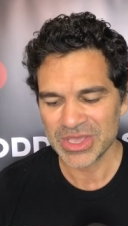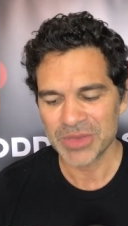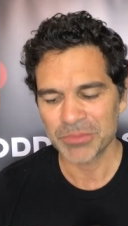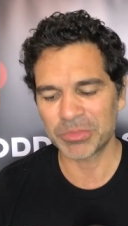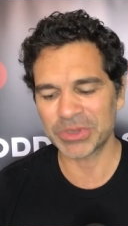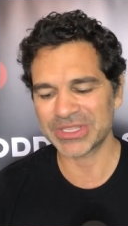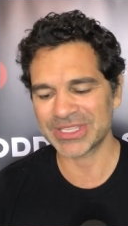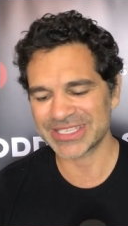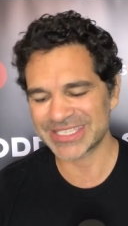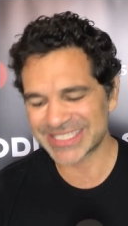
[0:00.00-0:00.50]

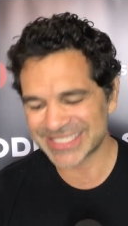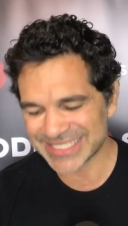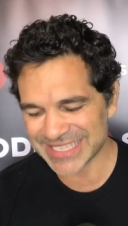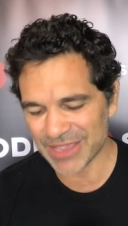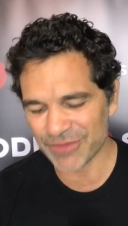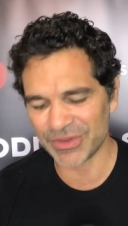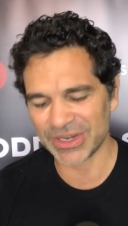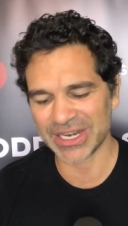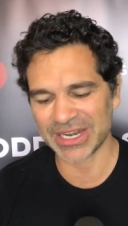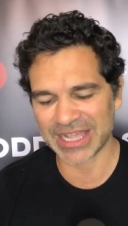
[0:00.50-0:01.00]
but
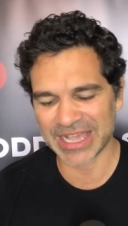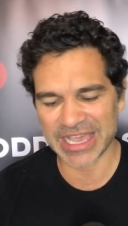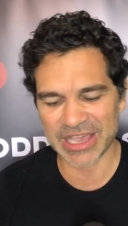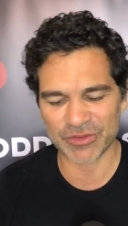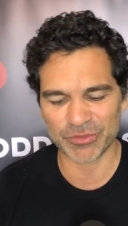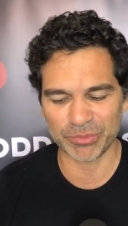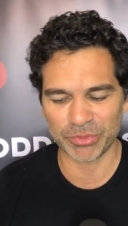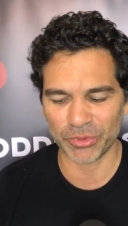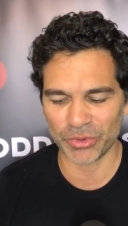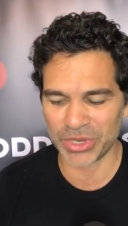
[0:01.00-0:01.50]

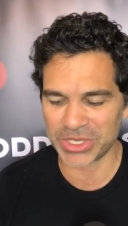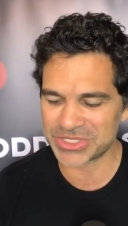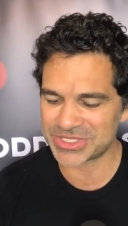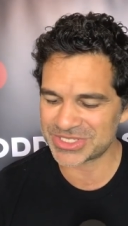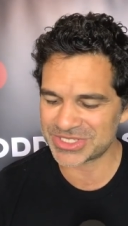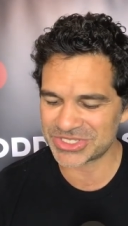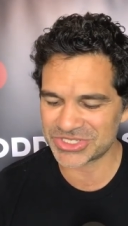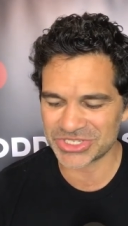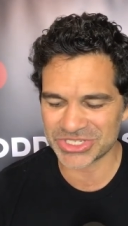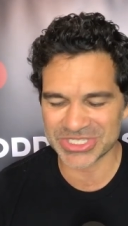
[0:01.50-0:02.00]
7.5 points
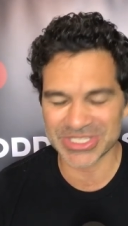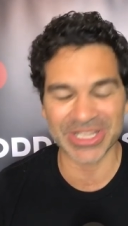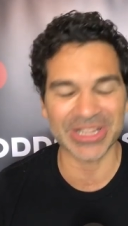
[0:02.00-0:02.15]
is just